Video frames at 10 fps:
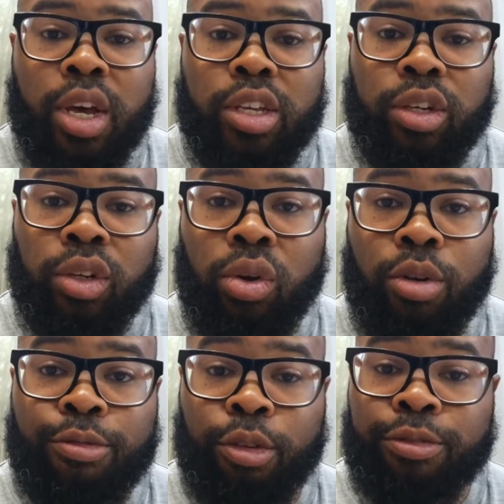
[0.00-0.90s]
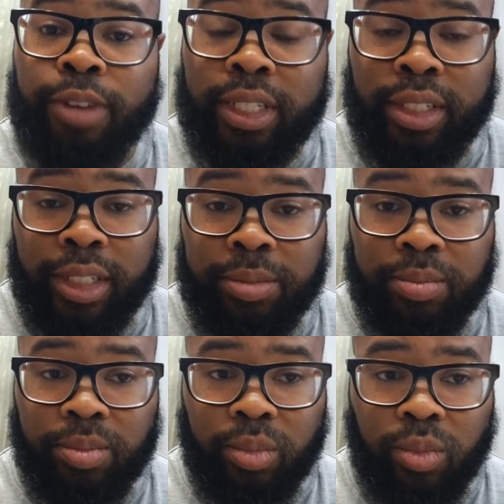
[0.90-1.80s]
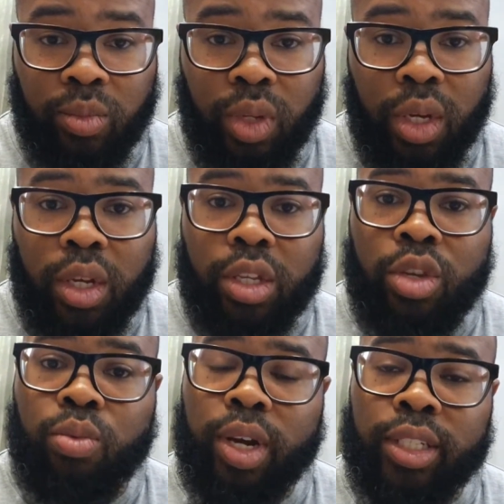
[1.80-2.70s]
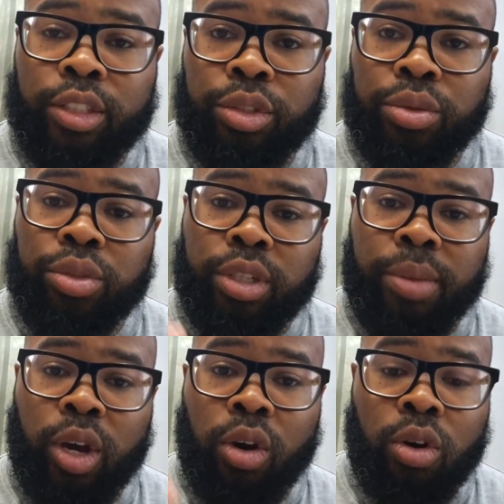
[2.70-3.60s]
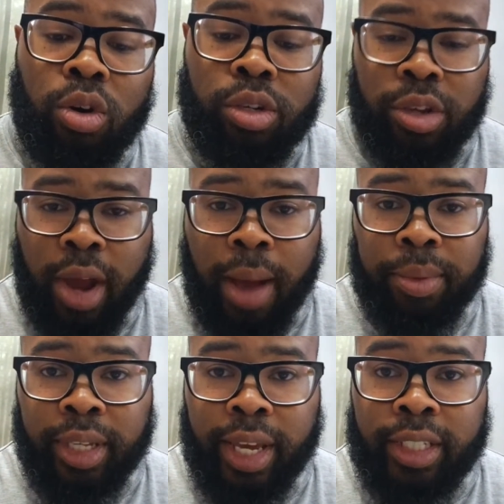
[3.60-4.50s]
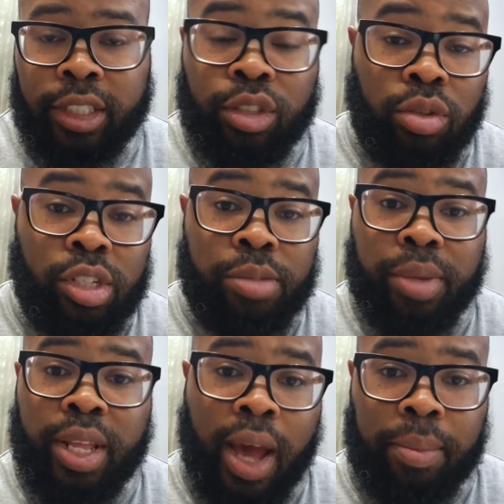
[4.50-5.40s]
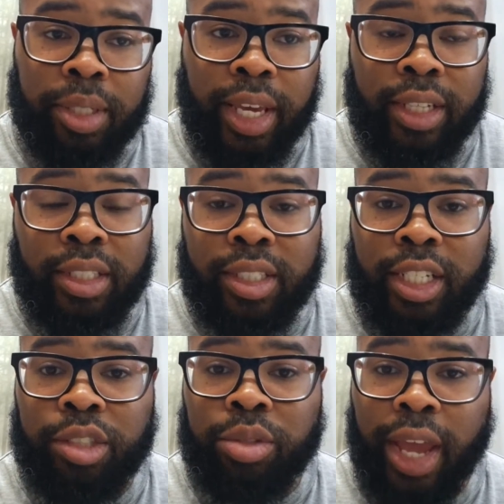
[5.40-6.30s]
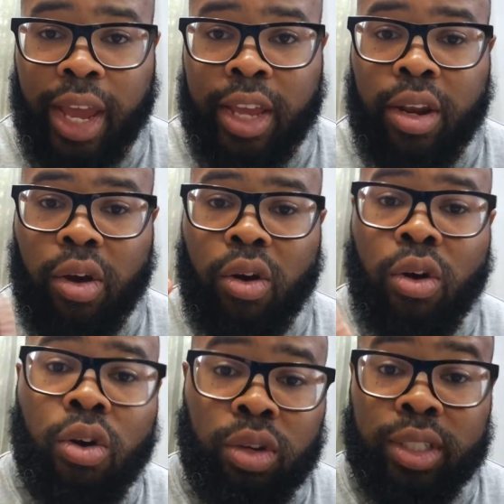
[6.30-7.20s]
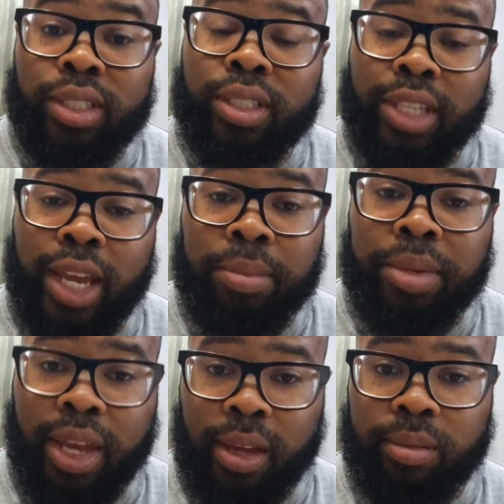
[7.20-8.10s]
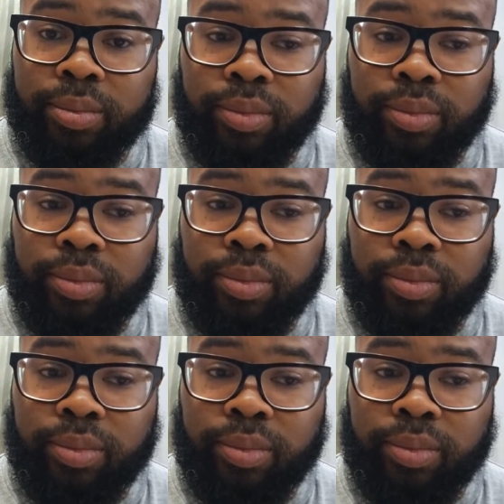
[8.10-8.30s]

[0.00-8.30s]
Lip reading: you're going for funding, you want to submit all your applications, or as many applications as you can, all in the same day.